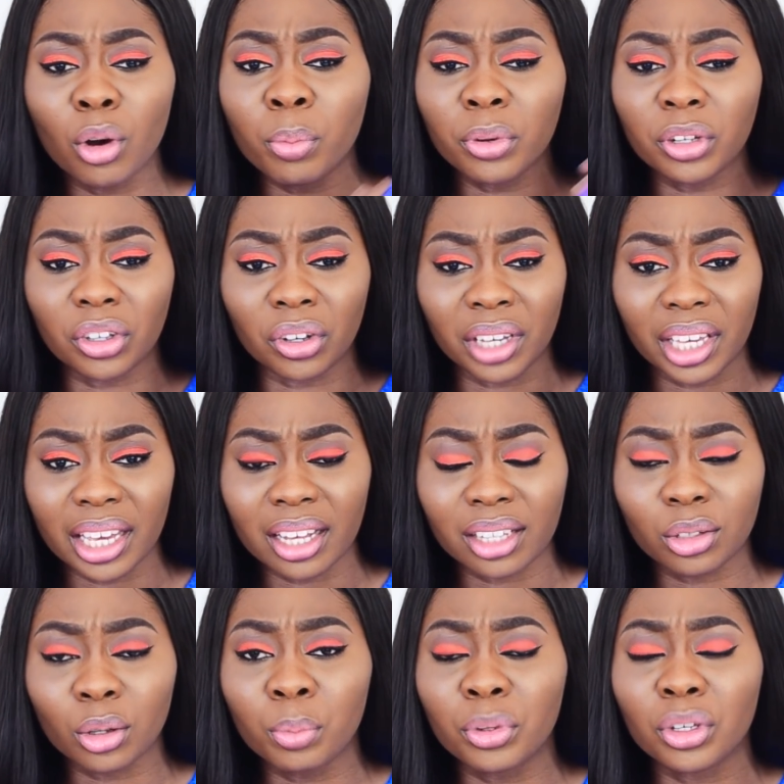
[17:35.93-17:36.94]
Open your
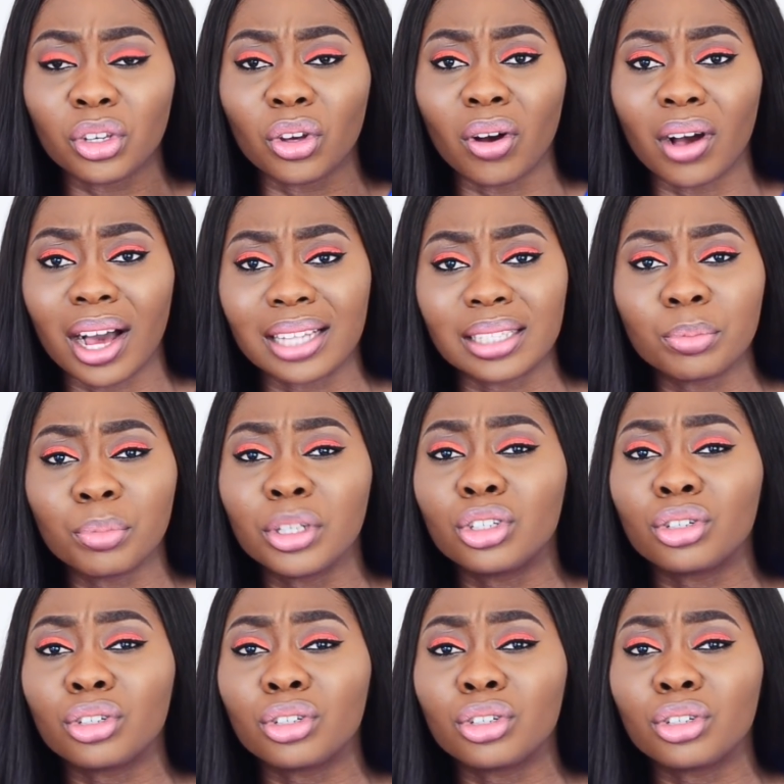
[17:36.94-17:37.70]
ears, open your hearts, be